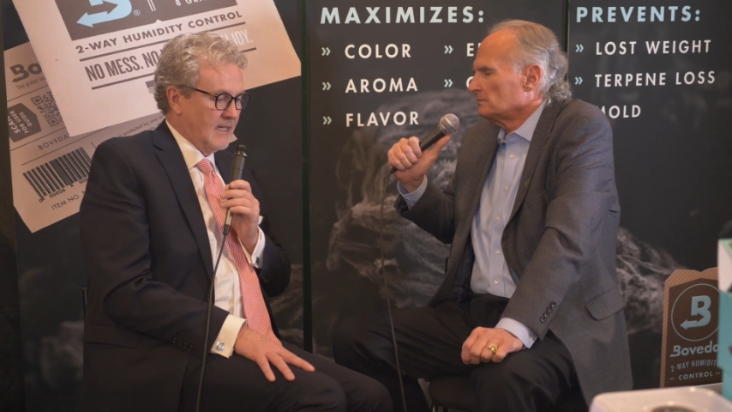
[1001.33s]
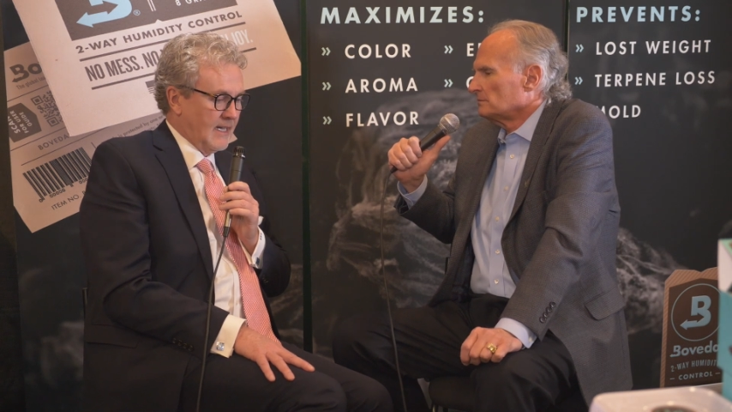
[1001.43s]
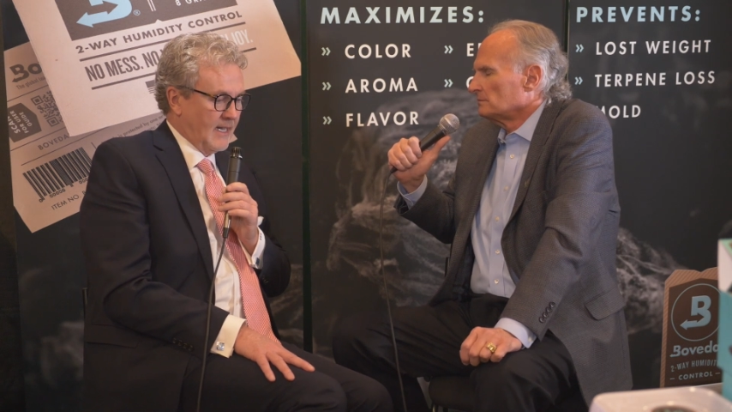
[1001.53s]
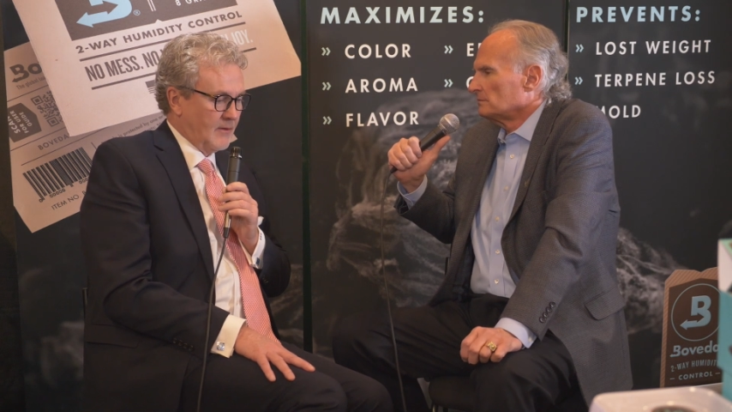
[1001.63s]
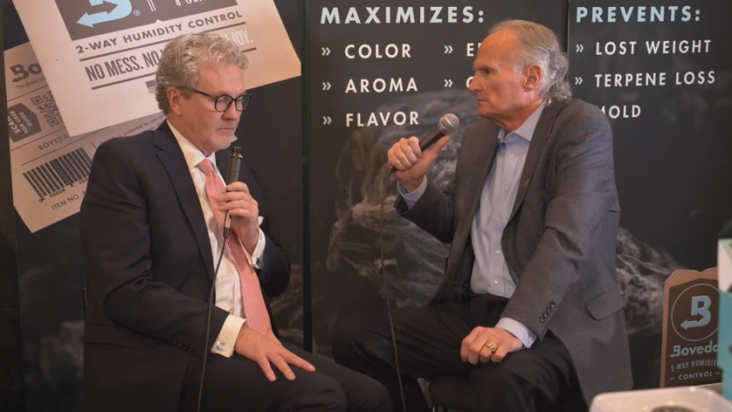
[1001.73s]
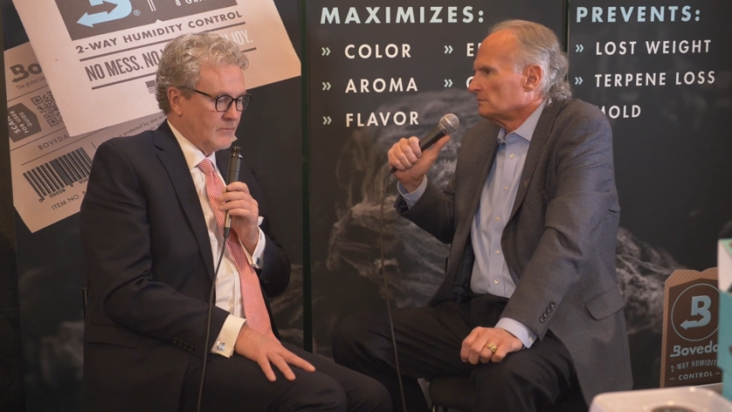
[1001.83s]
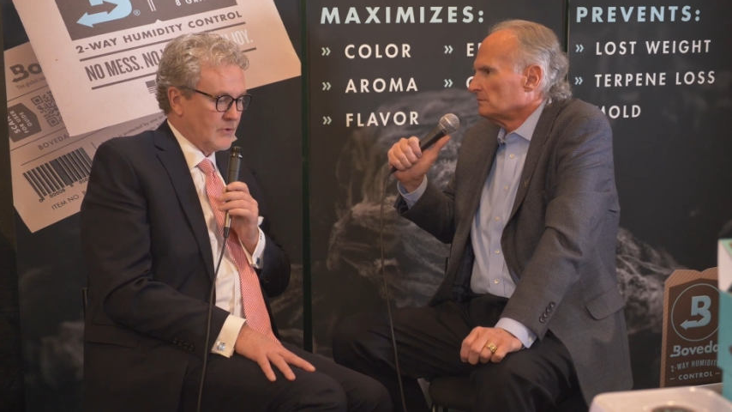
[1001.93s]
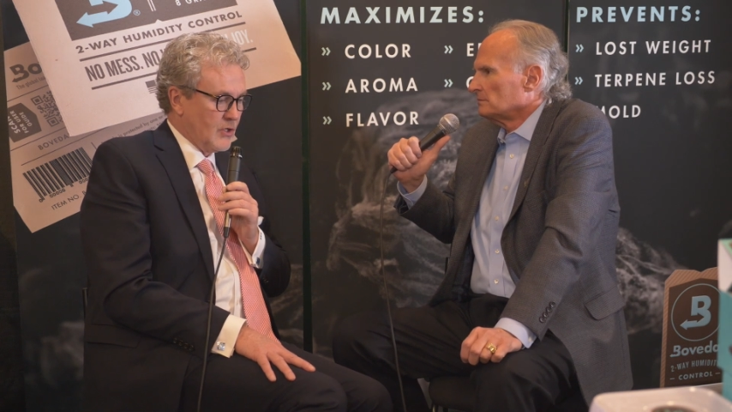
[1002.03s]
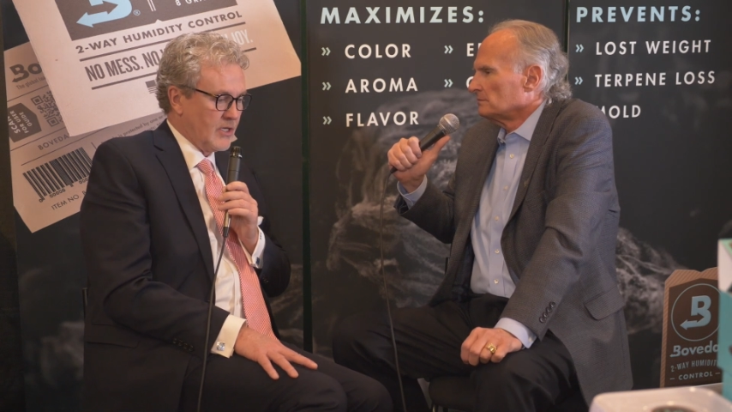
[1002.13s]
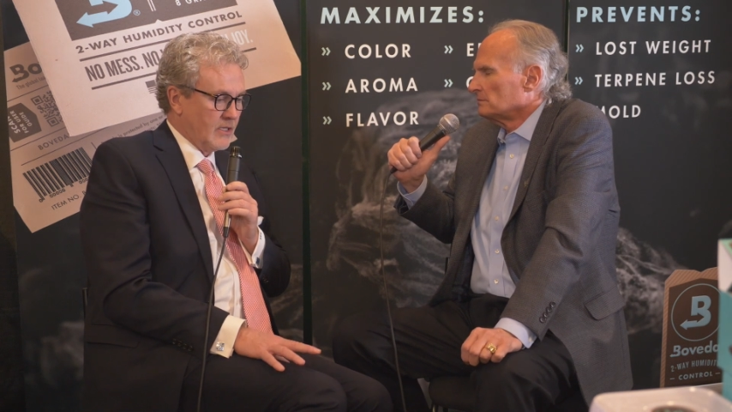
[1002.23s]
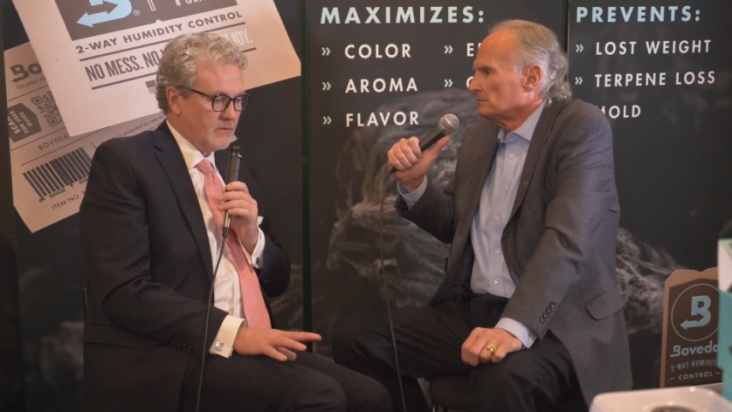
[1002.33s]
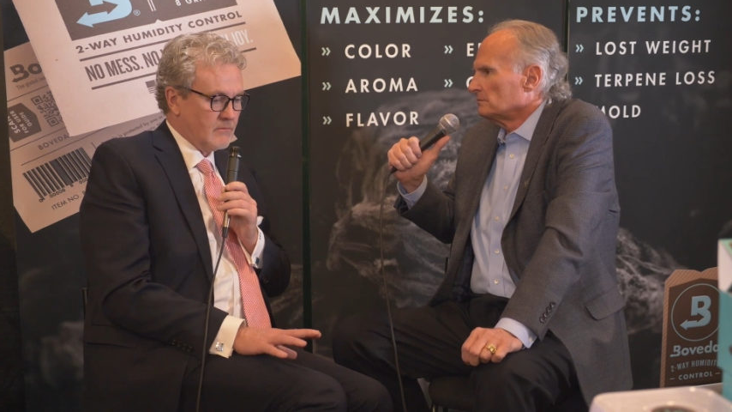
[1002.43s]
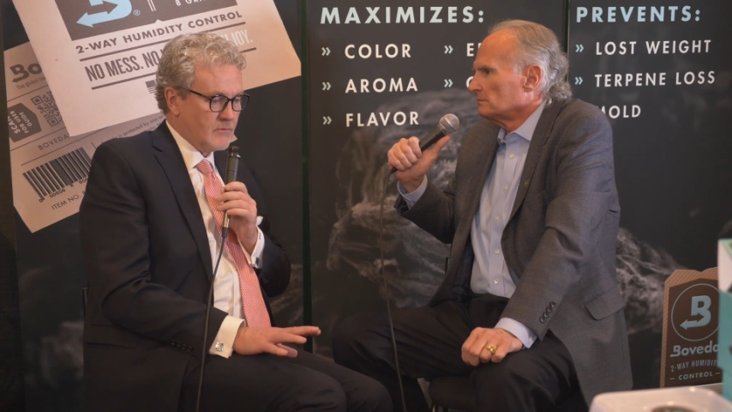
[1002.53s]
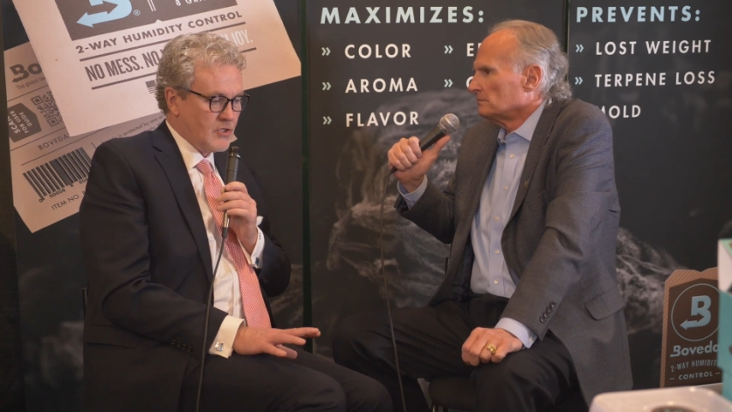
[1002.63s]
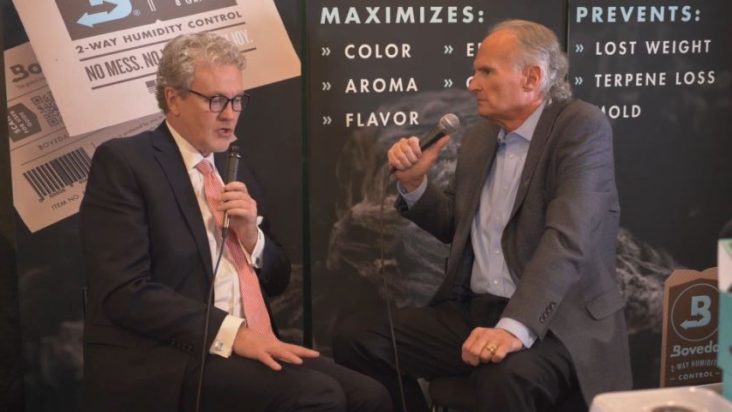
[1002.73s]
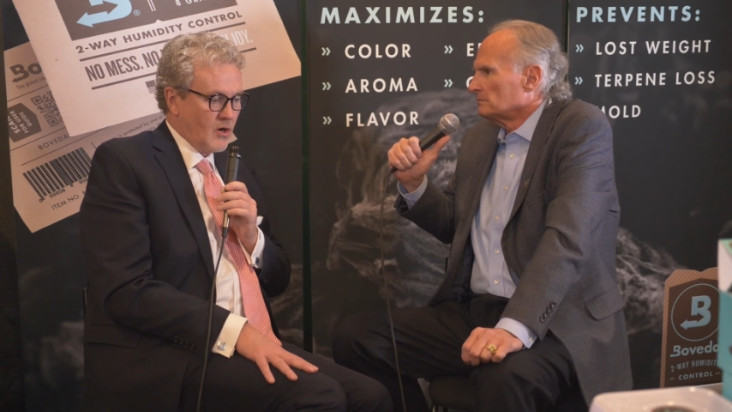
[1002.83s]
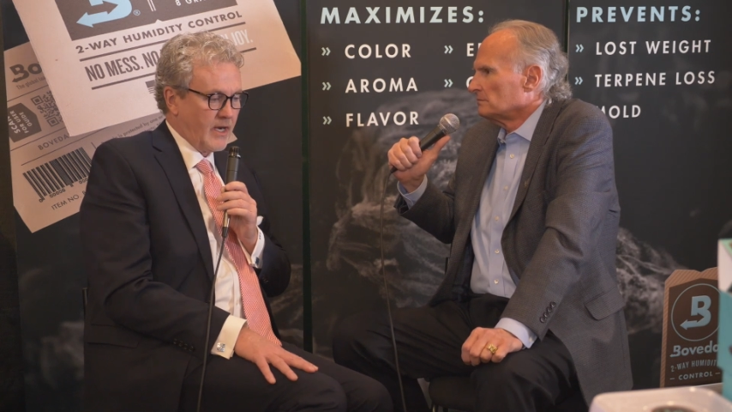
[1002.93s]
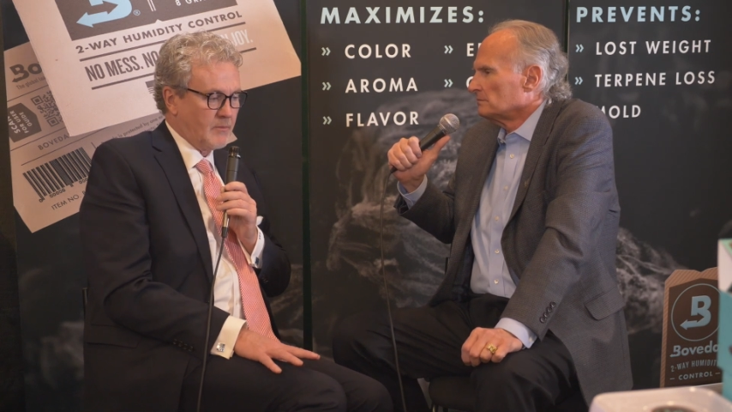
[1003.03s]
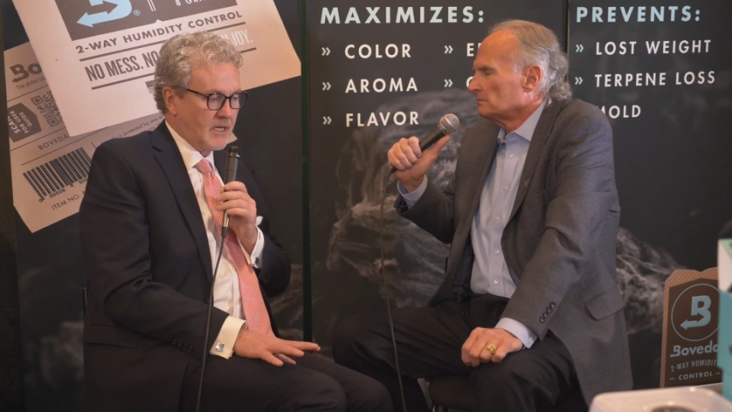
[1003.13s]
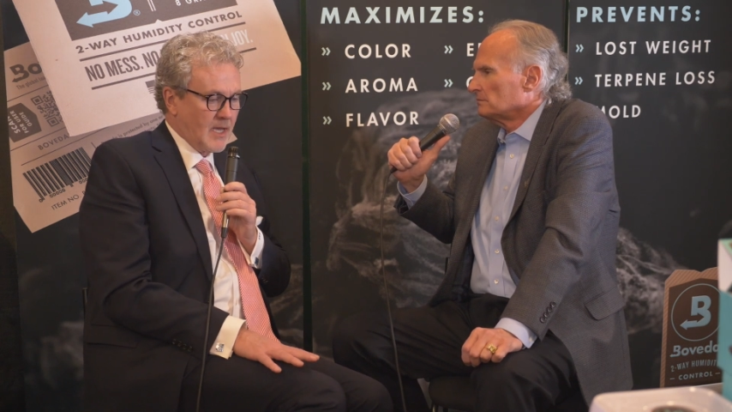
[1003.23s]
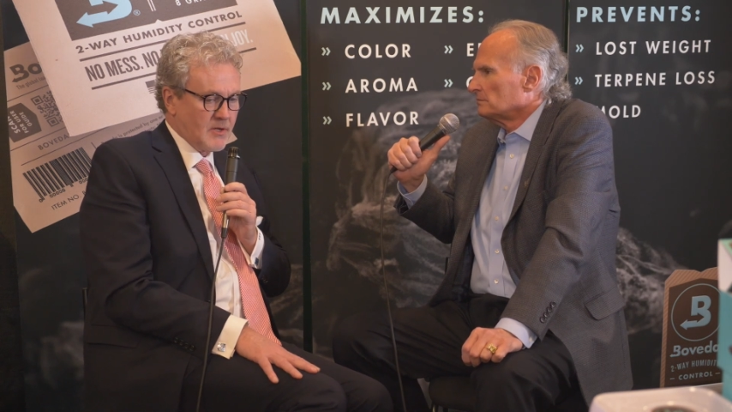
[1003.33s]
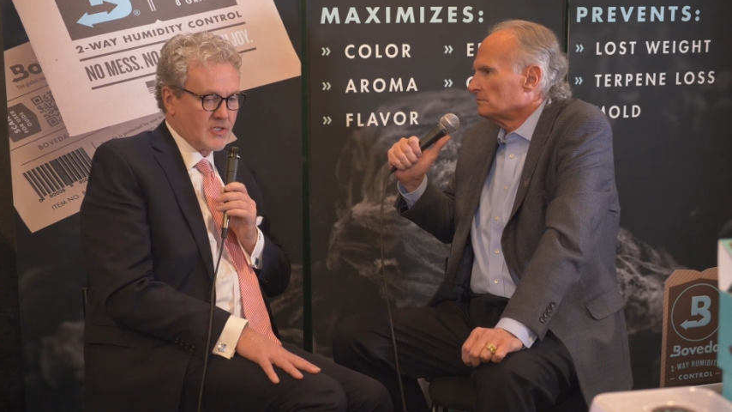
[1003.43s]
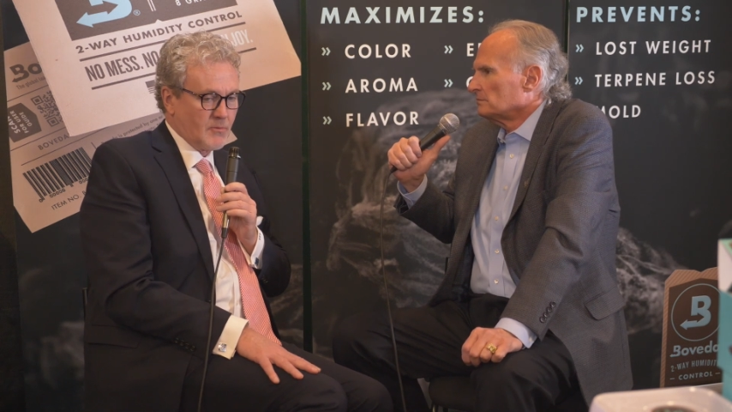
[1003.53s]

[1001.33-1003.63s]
Speaker 1: Um, you can join, become a